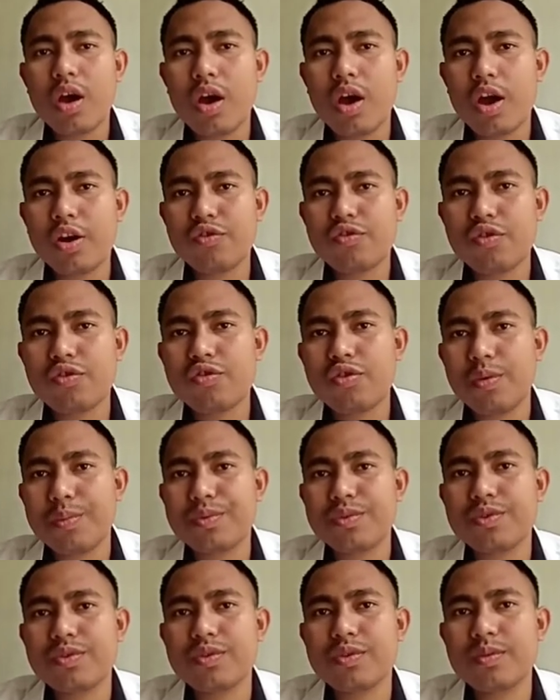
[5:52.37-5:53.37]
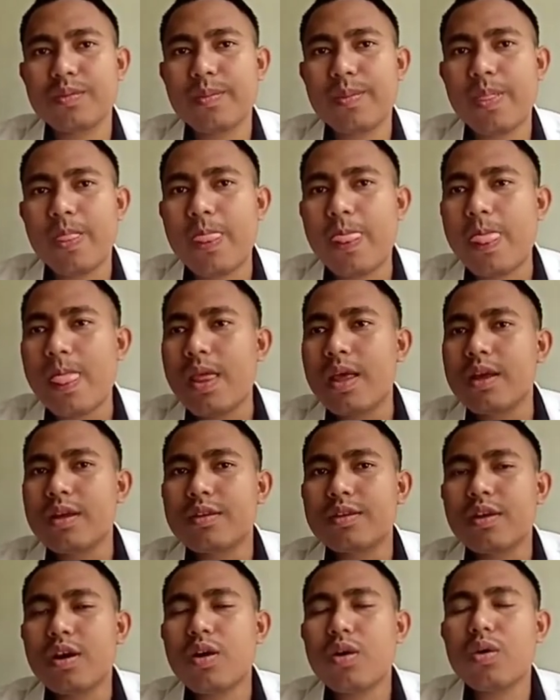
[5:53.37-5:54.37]
heterotrophs.
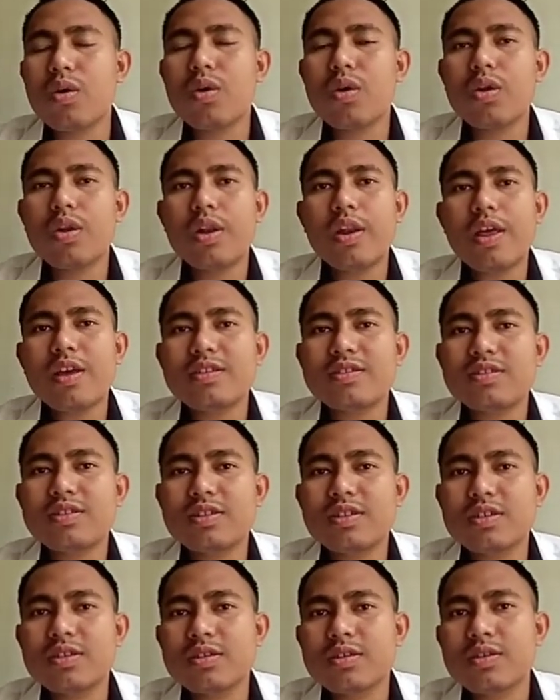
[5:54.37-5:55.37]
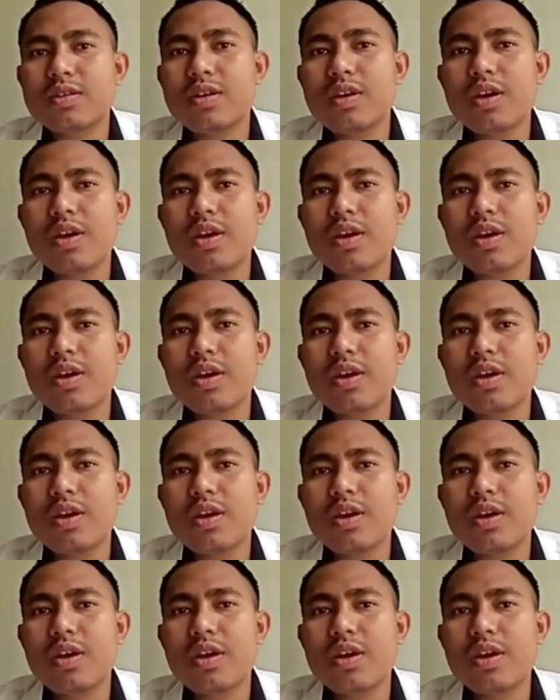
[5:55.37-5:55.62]
Now let's see,